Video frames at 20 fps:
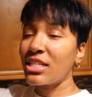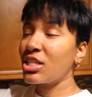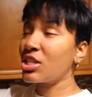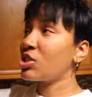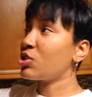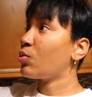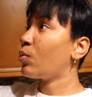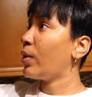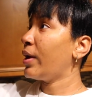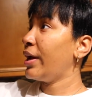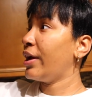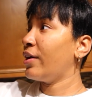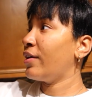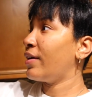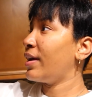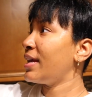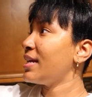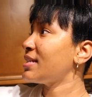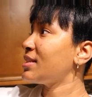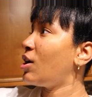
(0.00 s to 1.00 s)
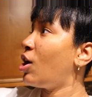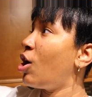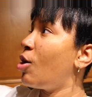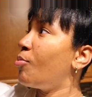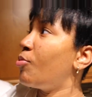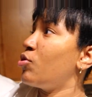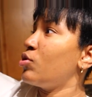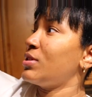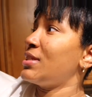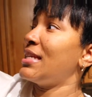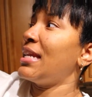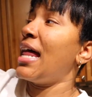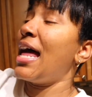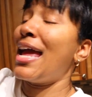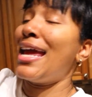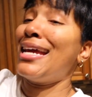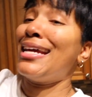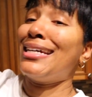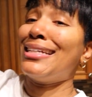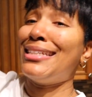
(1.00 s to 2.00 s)
swear, it's almost
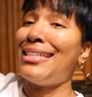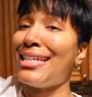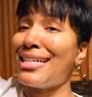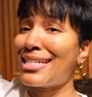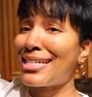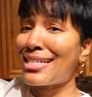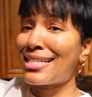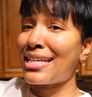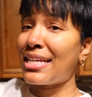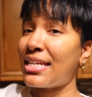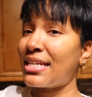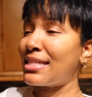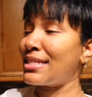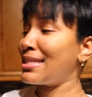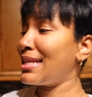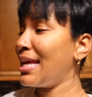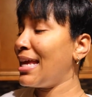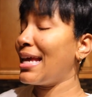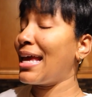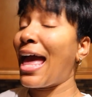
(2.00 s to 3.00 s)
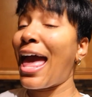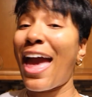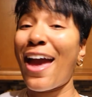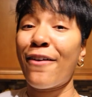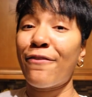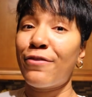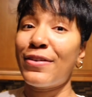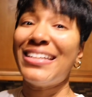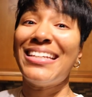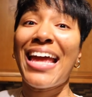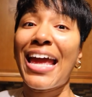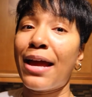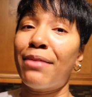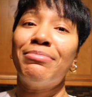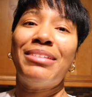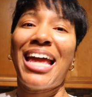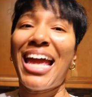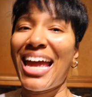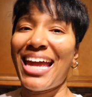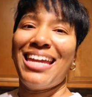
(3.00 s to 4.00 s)
like dishes in the sink every
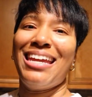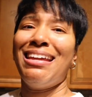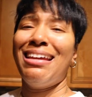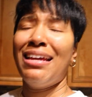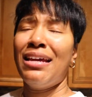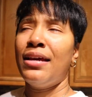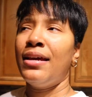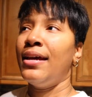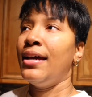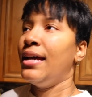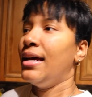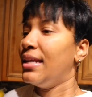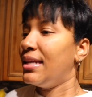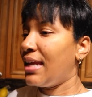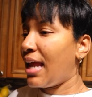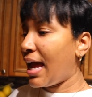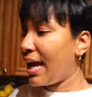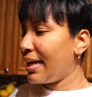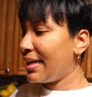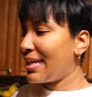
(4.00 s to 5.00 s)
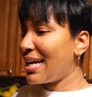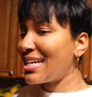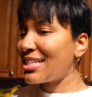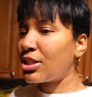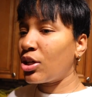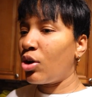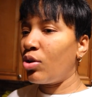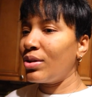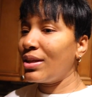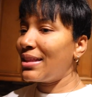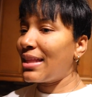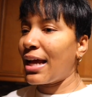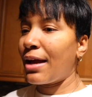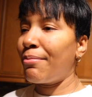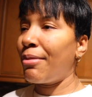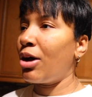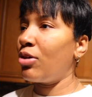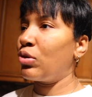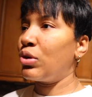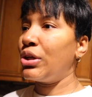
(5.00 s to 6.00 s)
damn day. Like, that's the only thing
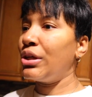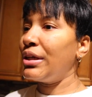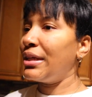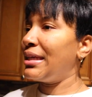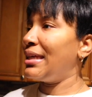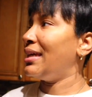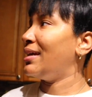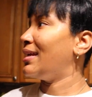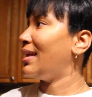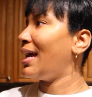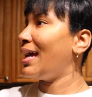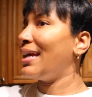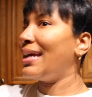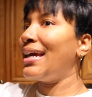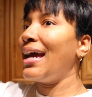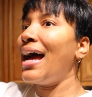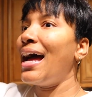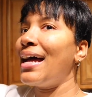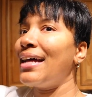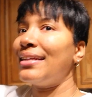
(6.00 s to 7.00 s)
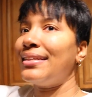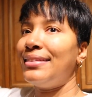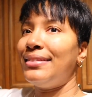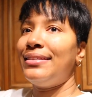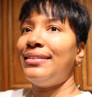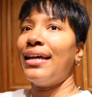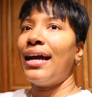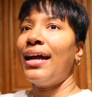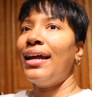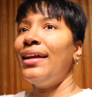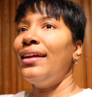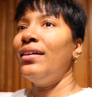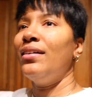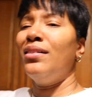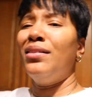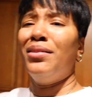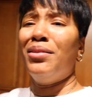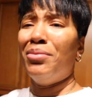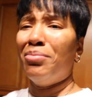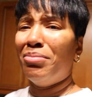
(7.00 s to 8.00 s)
about cooking. Like, god
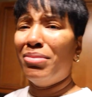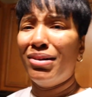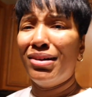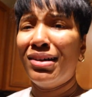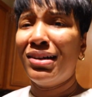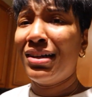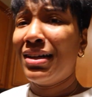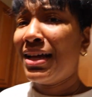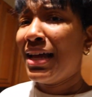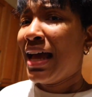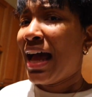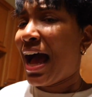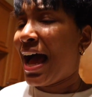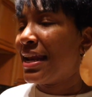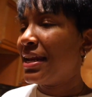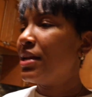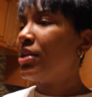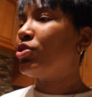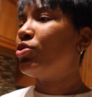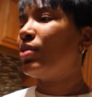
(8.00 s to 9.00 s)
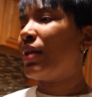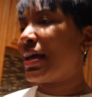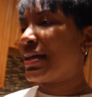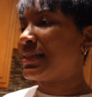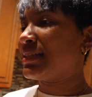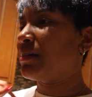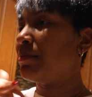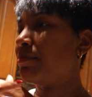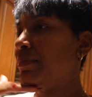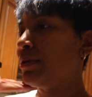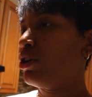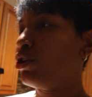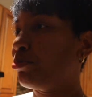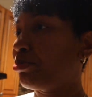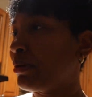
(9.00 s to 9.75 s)
damn. I need to do like some meal